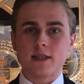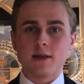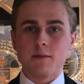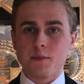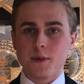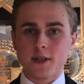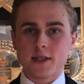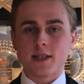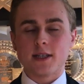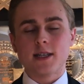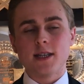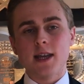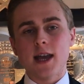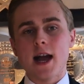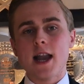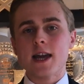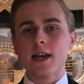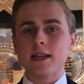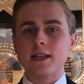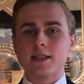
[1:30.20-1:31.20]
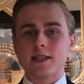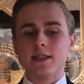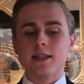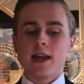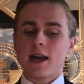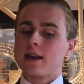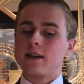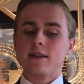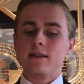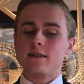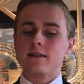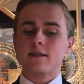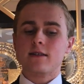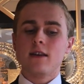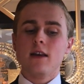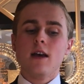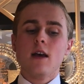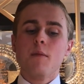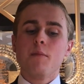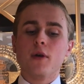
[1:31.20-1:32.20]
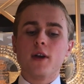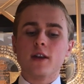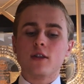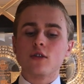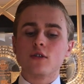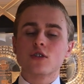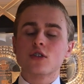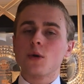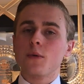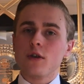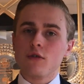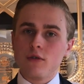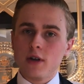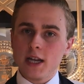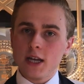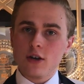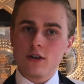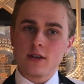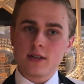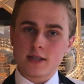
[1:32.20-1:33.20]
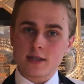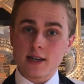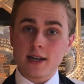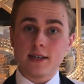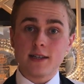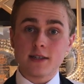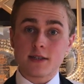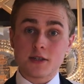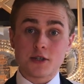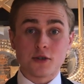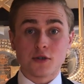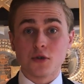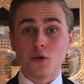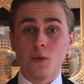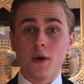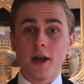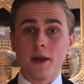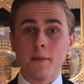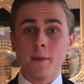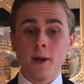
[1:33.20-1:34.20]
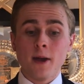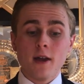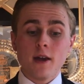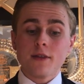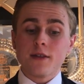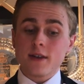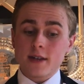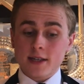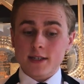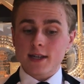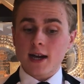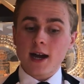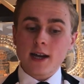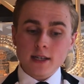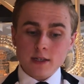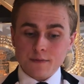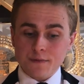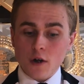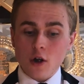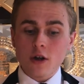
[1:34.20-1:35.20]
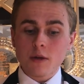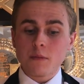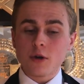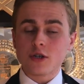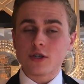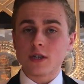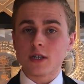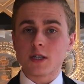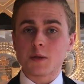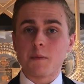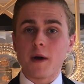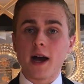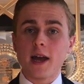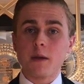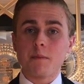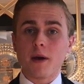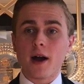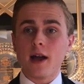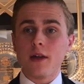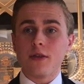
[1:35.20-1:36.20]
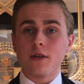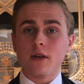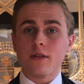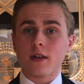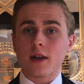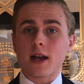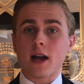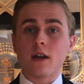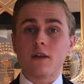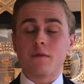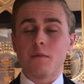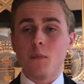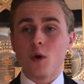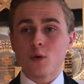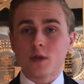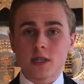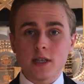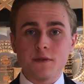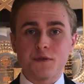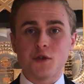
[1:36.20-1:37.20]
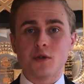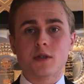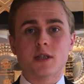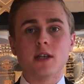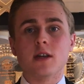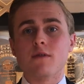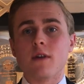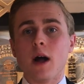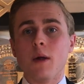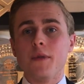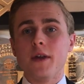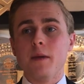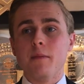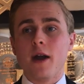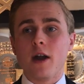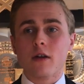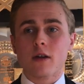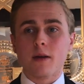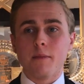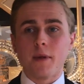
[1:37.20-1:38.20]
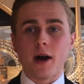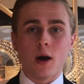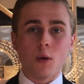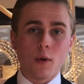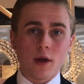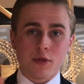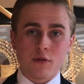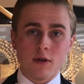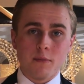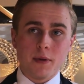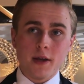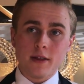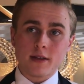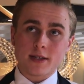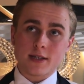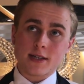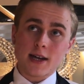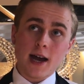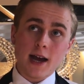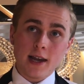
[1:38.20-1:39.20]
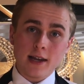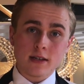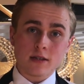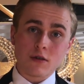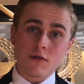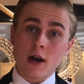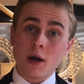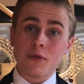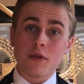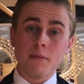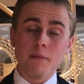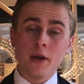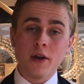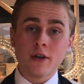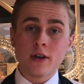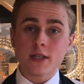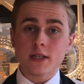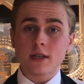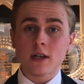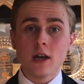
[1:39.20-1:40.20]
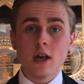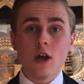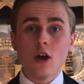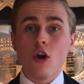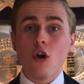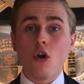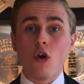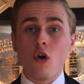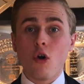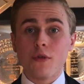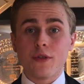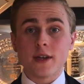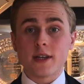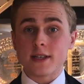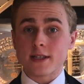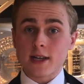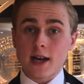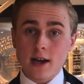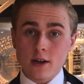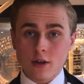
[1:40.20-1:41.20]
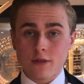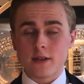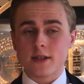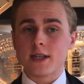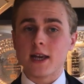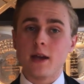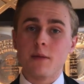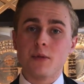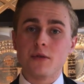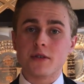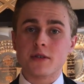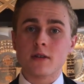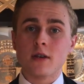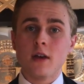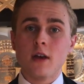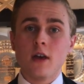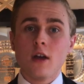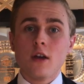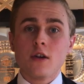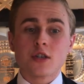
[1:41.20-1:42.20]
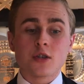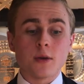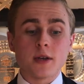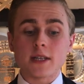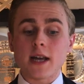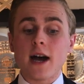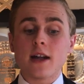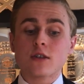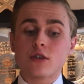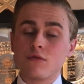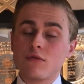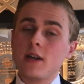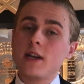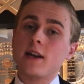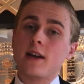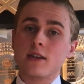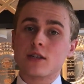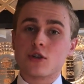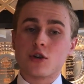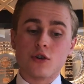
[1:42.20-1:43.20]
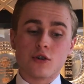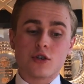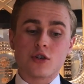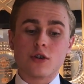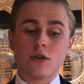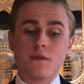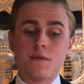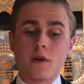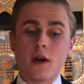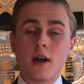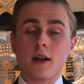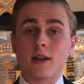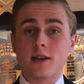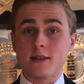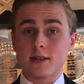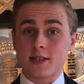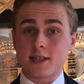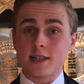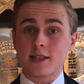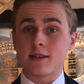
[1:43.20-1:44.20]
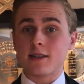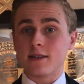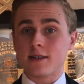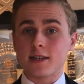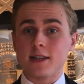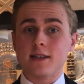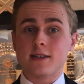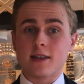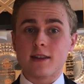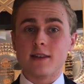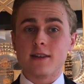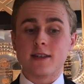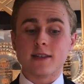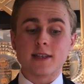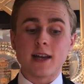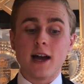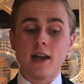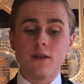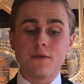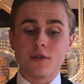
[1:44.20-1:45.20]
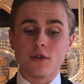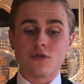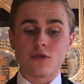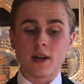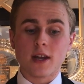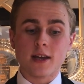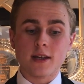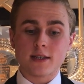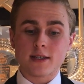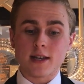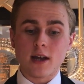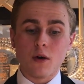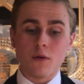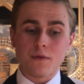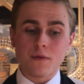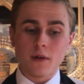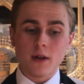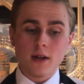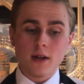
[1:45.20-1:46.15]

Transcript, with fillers: simplicity, elegance and decadence, but it does so in a really understated, subtle way. The design is very much inspired by the kind of motifs you see around the American Bar, whether it be the stylings around the mirrors or the design on the tables. So it adds a really nice structure of consistency to the design of the drink itself.